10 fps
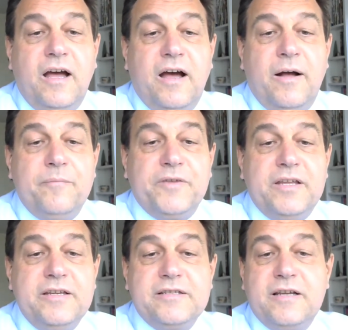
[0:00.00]
Um,
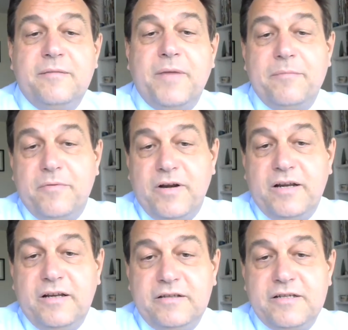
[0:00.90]
he's a member
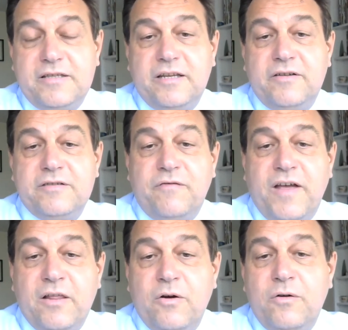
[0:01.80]
and a distinguished
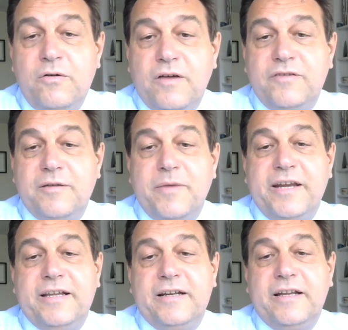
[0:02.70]
fellow of the
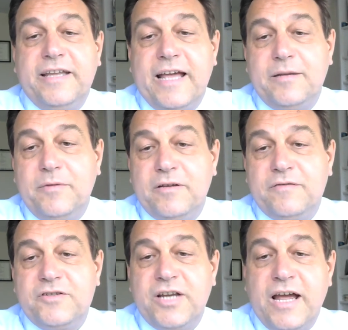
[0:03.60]
American Academy
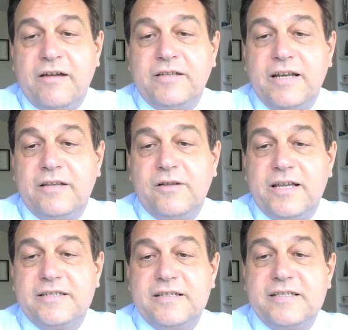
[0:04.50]
of Child and
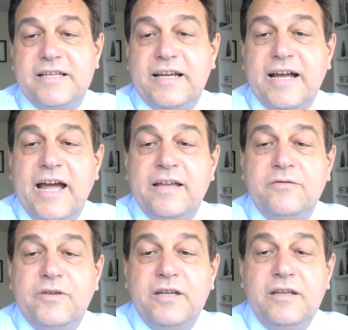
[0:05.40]
Adolescent
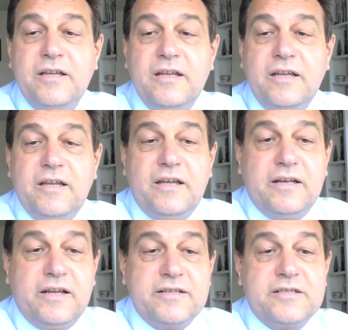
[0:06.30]
Psychiatry,
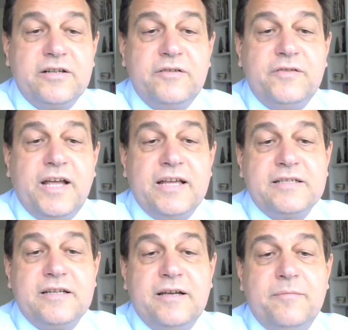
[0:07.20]
and has served
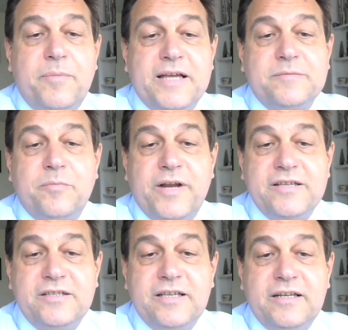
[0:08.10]
as a past
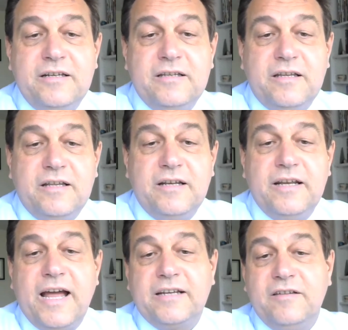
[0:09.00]
president and
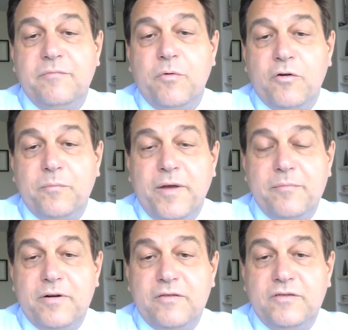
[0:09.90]
an active board
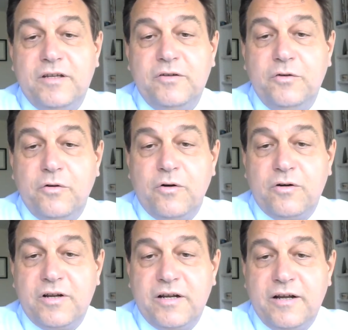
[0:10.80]
member of the New
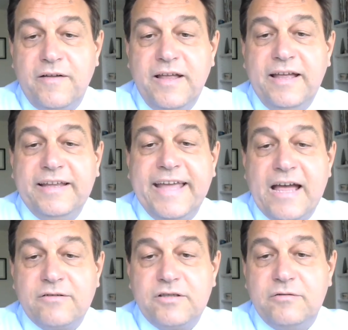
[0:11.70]
York uh,
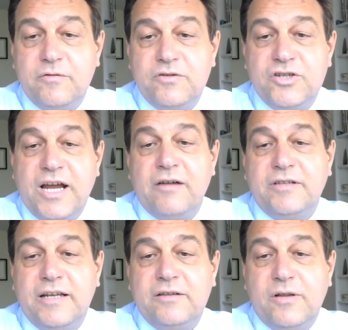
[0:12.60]
Council on
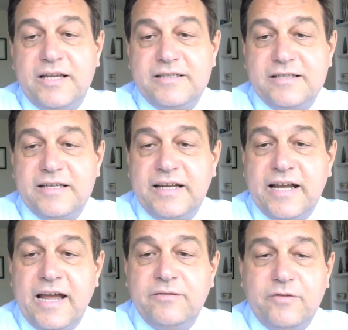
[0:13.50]
Child and Adolescent
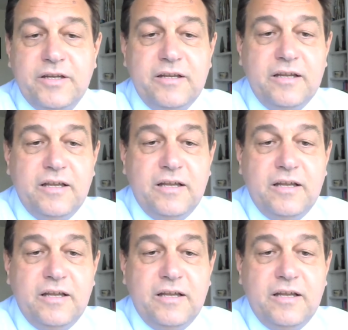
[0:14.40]
Psychiatry,